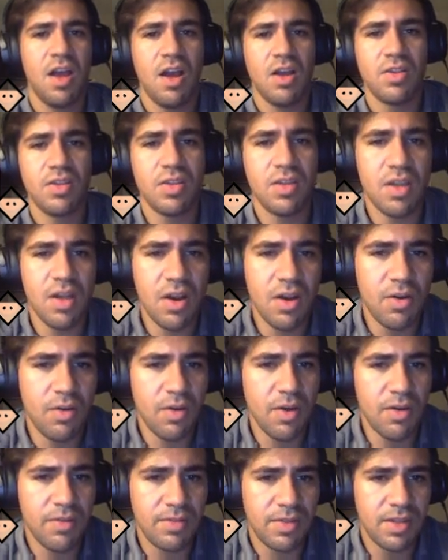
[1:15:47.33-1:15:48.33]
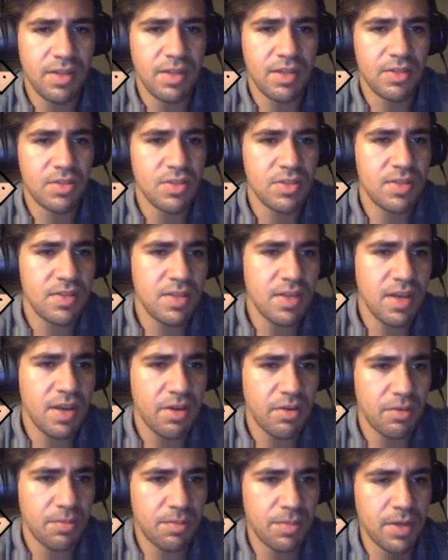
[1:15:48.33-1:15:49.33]
No, of just the
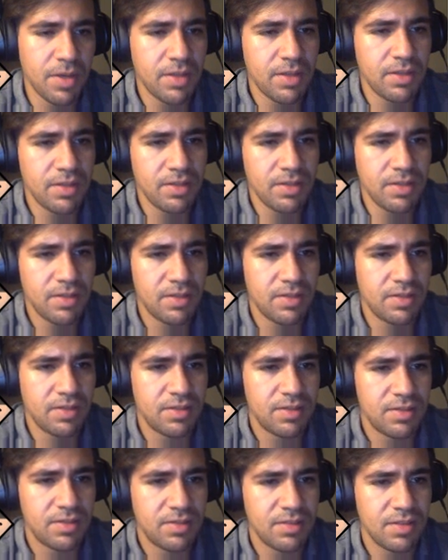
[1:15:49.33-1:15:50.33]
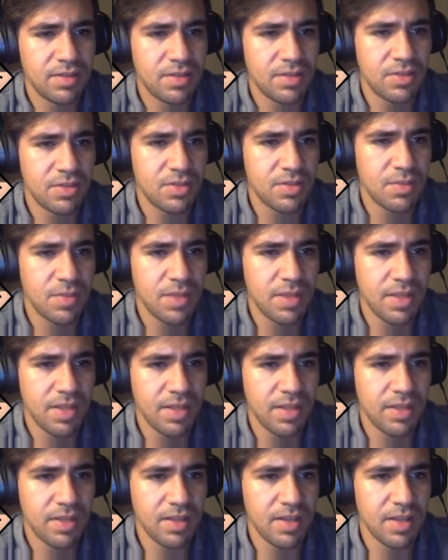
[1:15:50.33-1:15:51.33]
error button. I just made that
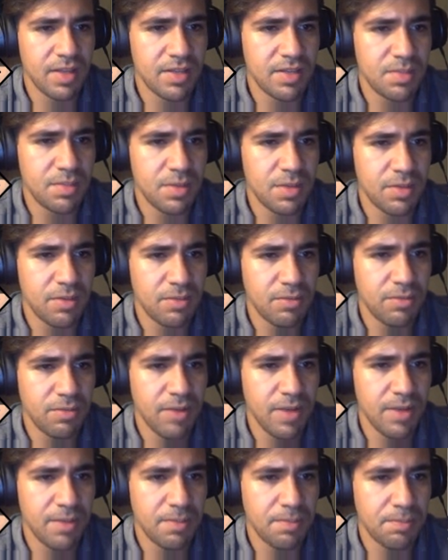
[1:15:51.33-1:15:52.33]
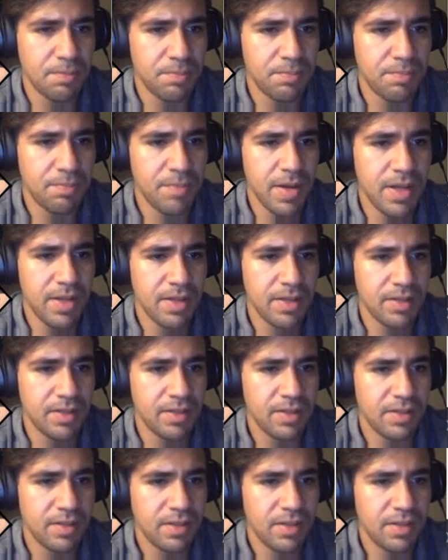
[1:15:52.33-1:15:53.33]
a nice big red button.
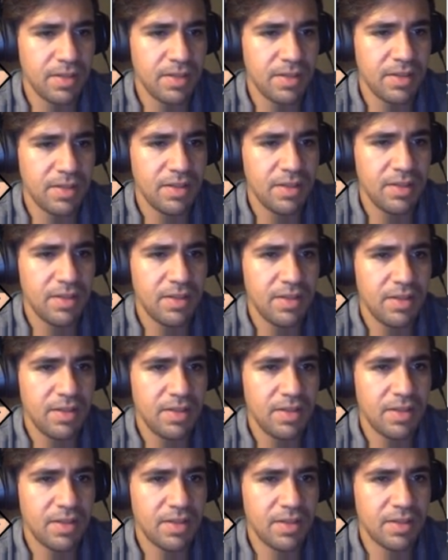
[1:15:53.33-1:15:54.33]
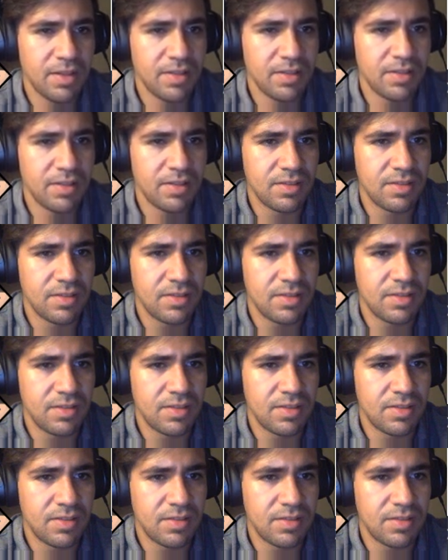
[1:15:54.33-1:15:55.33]
And
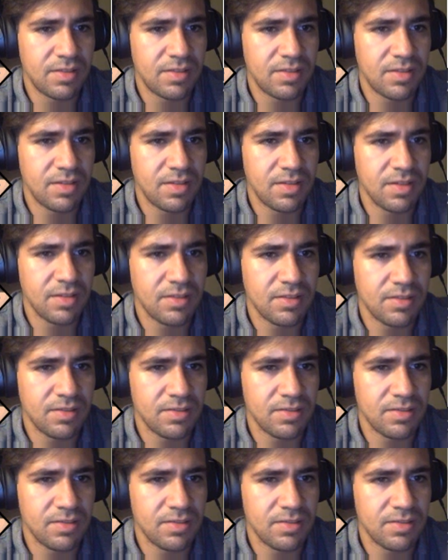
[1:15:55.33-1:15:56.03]
yeah.